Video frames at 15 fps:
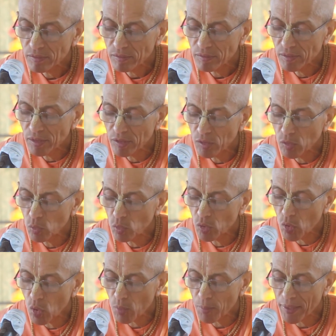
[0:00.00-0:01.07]
the 2
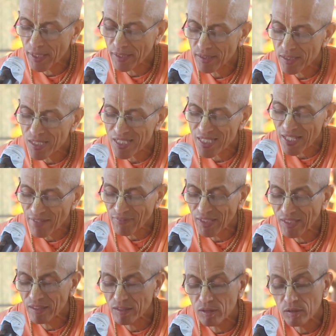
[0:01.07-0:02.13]
doormen at the
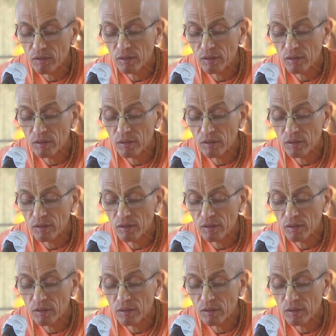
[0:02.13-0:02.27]
7th